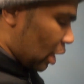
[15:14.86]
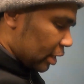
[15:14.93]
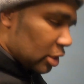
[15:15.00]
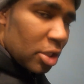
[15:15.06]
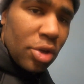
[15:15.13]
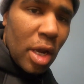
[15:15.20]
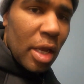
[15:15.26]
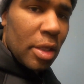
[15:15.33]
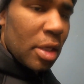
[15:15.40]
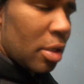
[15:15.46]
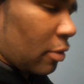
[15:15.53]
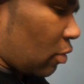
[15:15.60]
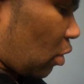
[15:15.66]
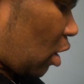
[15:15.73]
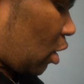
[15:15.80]
light
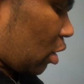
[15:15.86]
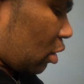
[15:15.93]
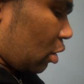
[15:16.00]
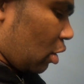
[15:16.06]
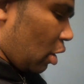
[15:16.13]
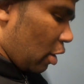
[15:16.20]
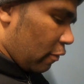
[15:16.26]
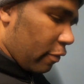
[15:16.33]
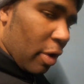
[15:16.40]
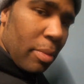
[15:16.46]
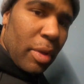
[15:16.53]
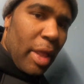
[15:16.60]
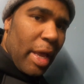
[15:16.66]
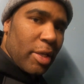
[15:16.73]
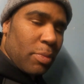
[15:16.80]
stranded
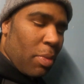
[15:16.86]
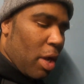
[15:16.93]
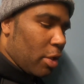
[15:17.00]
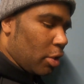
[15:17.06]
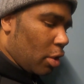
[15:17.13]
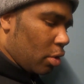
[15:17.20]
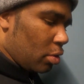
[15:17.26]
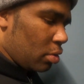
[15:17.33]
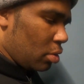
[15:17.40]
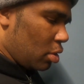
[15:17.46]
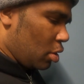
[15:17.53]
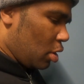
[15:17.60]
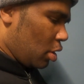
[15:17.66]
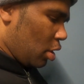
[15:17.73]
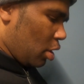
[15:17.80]
fiberglass Bondo
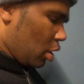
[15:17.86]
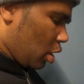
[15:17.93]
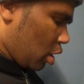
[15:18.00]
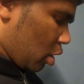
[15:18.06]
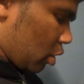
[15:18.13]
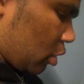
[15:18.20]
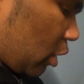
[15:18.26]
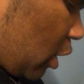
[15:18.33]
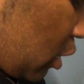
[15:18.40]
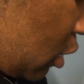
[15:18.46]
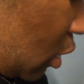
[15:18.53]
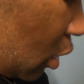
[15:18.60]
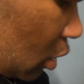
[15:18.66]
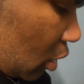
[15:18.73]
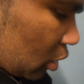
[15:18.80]
on
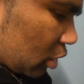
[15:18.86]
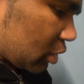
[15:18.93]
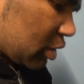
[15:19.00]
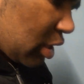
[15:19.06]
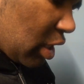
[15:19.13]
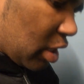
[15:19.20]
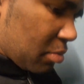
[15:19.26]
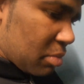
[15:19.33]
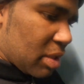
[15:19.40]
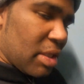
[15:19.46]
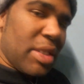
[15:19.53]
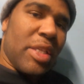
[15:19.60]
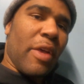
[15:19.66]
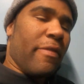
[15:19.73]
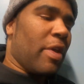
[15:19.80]
like the seams
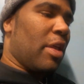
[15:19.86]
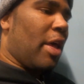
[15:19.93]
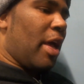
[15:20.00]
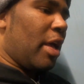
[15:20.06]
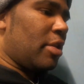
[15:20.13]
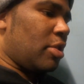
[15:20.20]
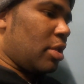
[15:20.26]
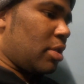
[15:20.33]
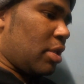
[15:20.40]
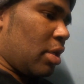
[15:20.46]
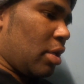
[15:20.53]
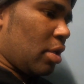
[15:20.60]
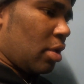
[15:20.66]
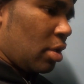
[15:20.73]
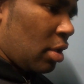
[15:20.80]
and stuff like that, just
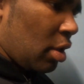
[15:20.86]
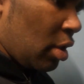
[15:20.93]
to